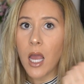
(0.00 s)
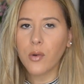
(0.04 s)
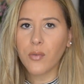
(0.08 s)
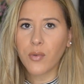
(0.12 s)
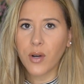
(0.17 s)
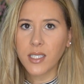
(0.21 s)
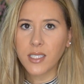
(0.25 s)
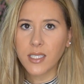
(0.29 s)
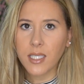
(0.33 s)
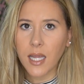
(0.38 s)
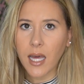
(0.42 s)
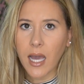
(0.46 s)
The
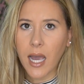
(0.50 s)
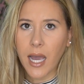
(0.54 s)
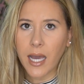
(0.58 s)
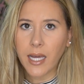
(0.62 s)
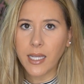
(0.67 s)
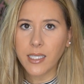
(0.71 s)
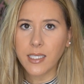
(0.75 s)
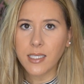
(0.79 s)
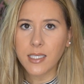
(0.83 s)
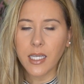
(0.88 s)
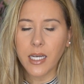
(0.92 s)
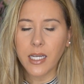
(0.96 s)
rest of the
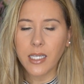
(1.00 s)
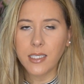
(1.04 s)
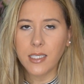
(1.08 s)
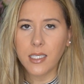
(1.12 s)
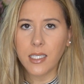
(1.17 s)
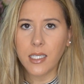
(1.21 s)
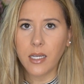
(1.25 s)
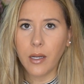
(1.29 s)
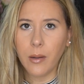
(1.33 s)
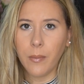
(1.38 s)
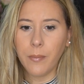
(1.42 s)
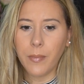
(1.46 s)
highlights that I
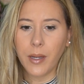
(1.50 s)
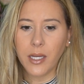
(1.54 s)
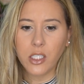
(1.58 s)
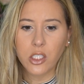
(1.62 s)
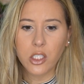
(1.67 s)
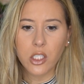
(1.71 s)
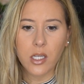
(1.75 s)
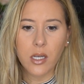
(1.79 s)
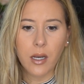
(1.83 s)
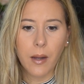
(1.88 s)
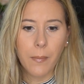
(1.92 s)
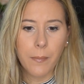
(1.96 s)
did
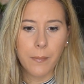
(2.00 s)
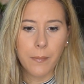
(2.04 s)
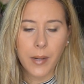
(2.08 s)
mention,